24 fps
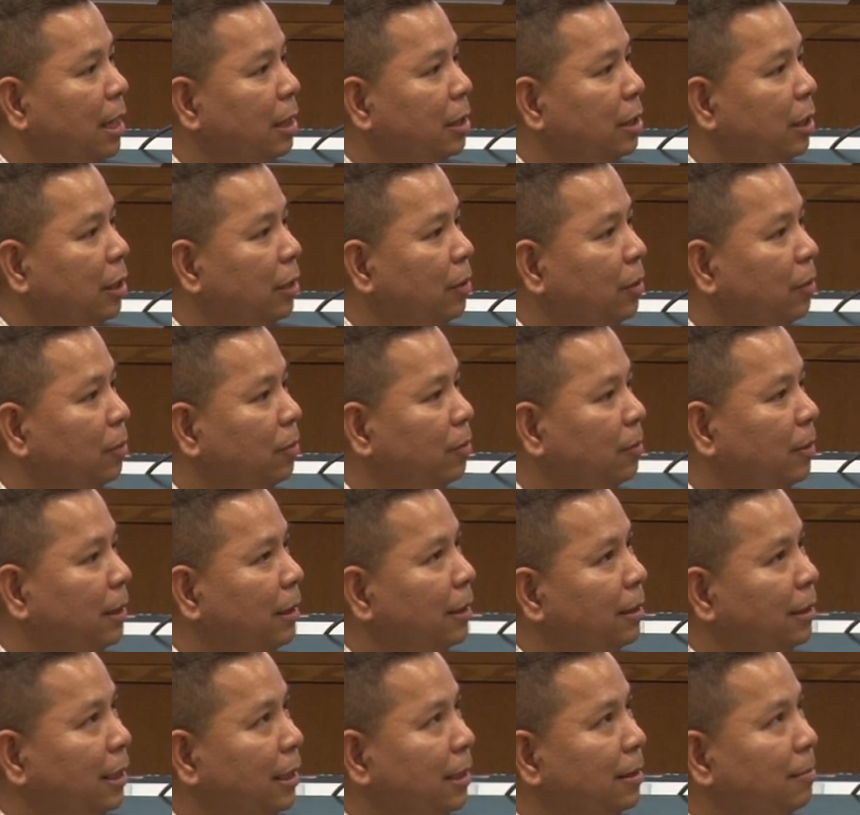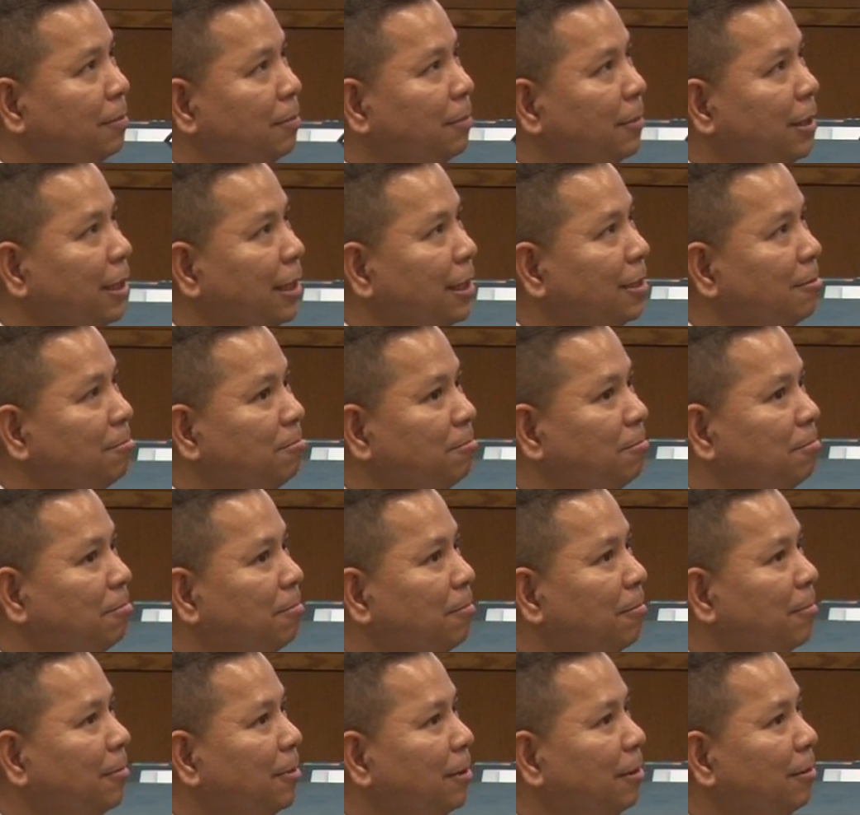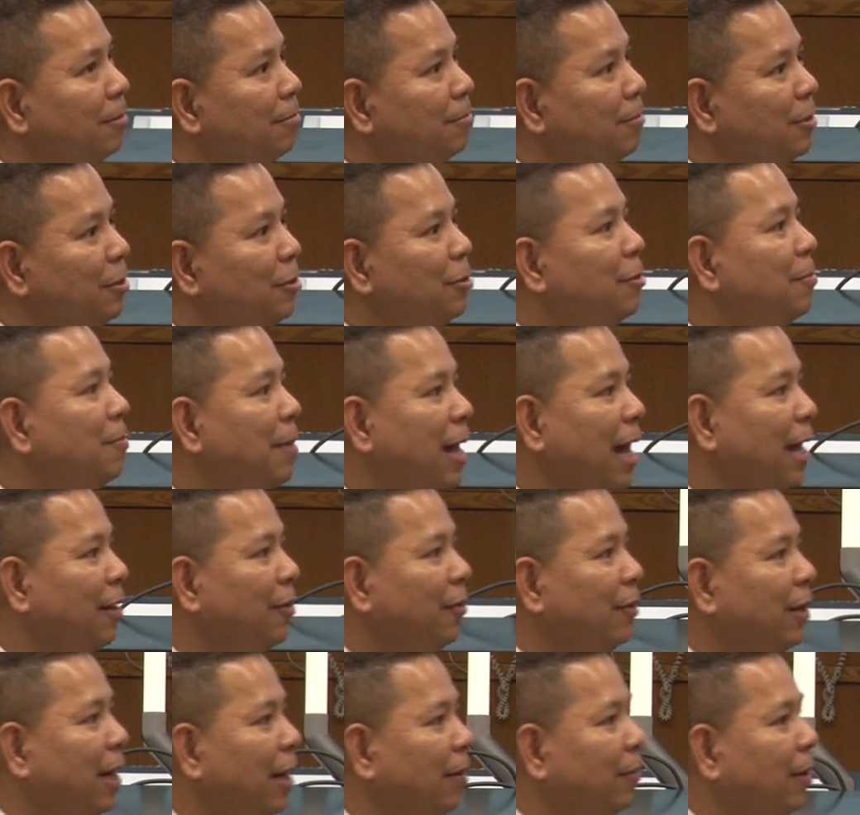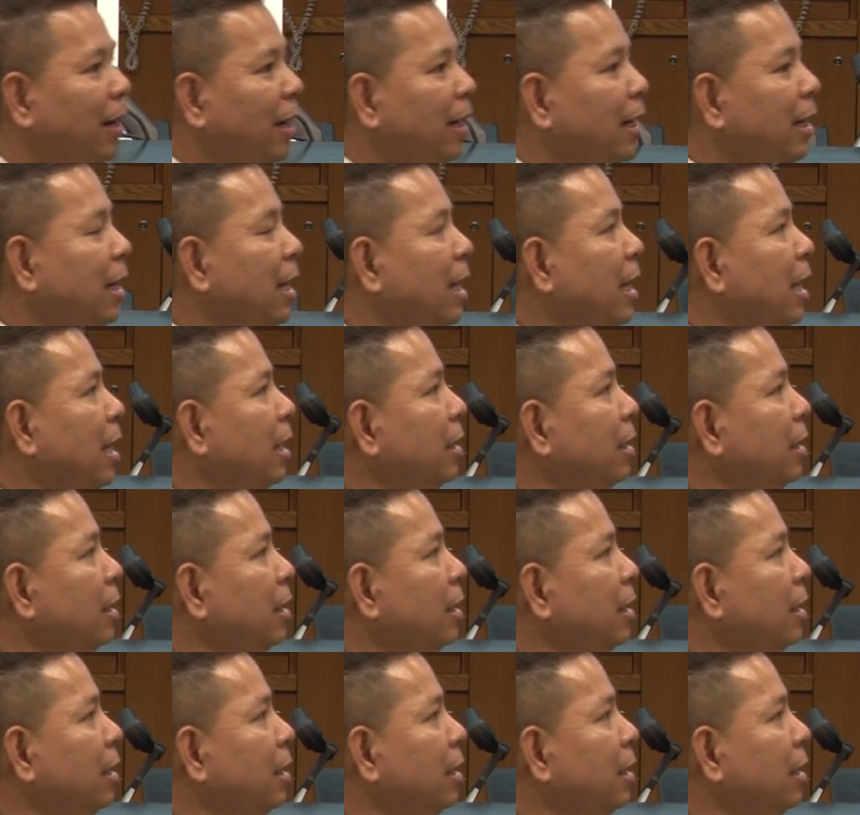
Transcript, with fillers: So just, just do the math on that, right?